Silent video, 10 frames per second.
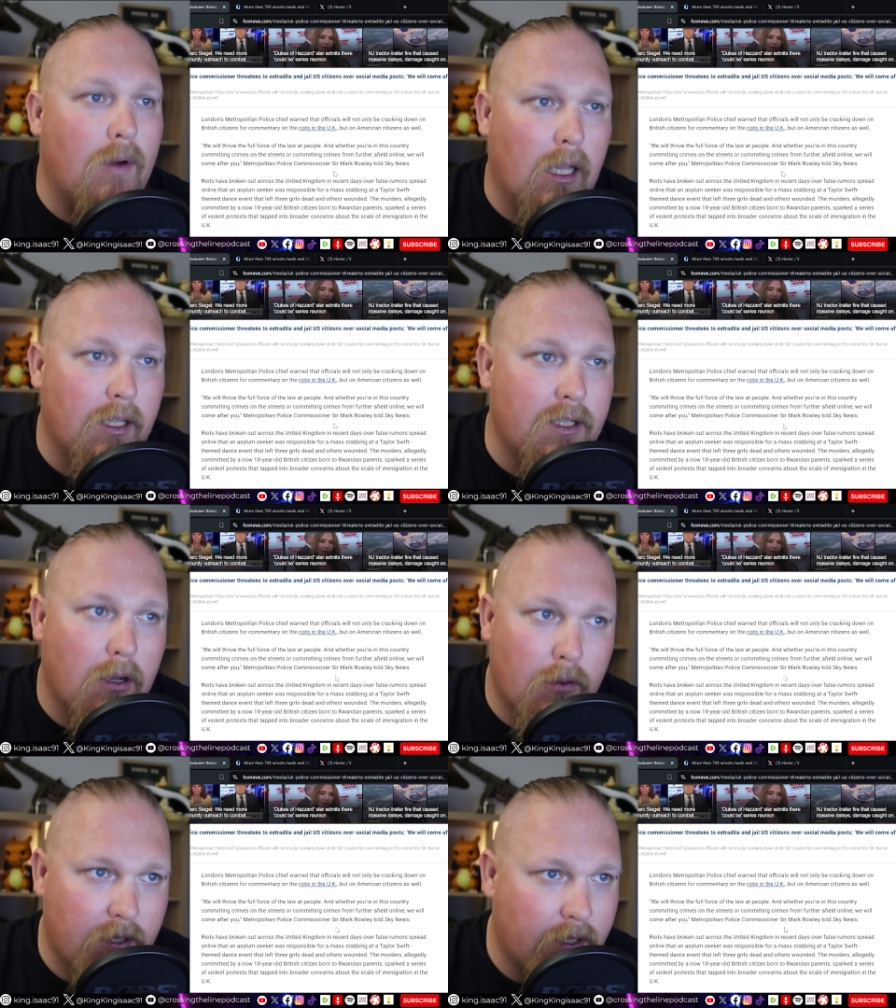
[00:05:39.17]
Rowley
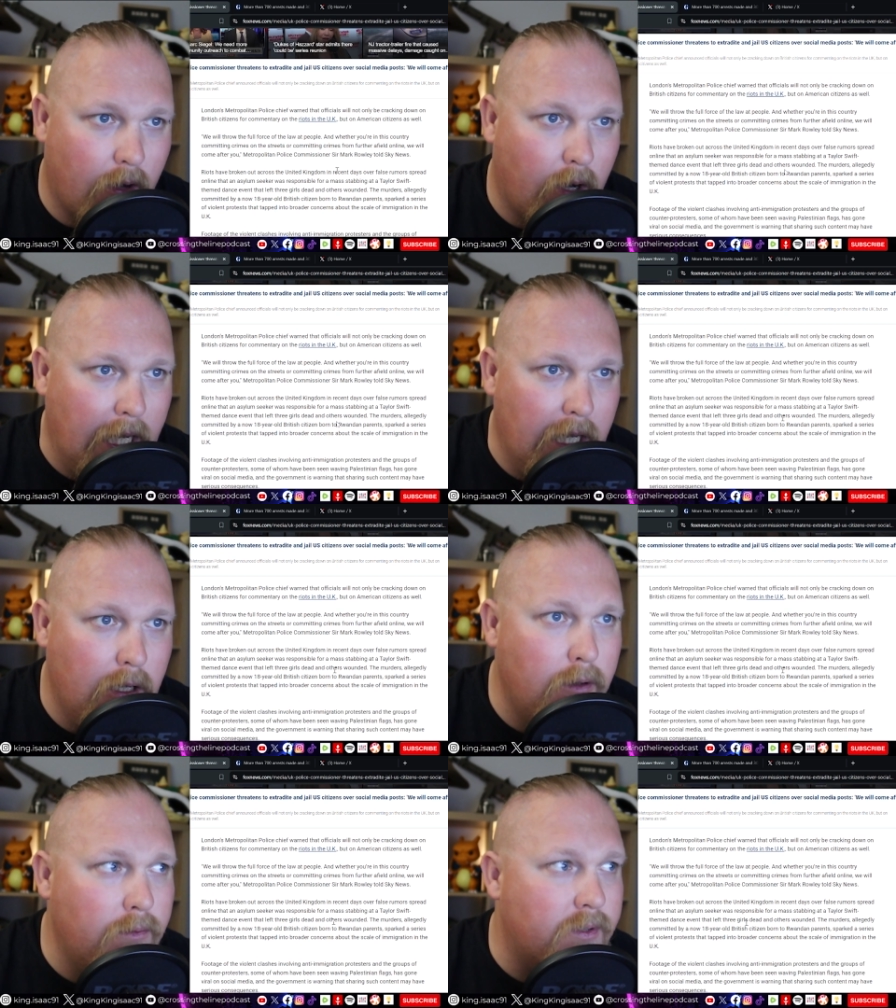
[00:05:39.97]
told Sky
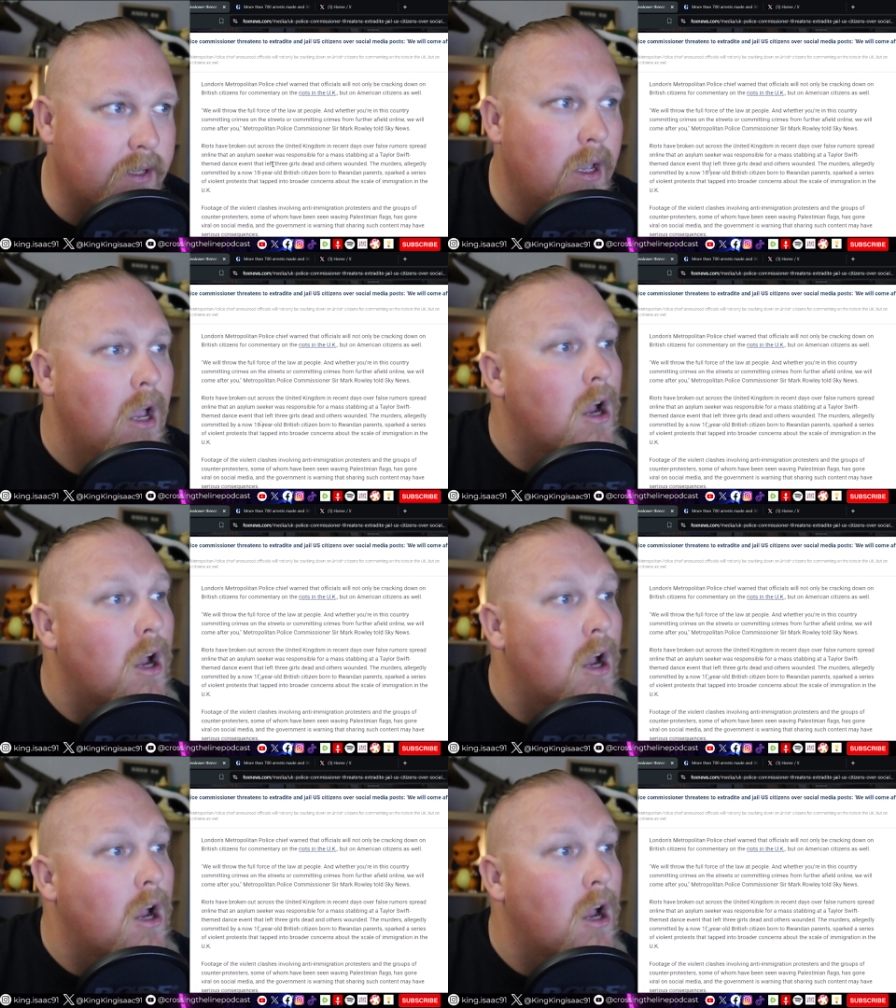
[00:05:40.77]
News.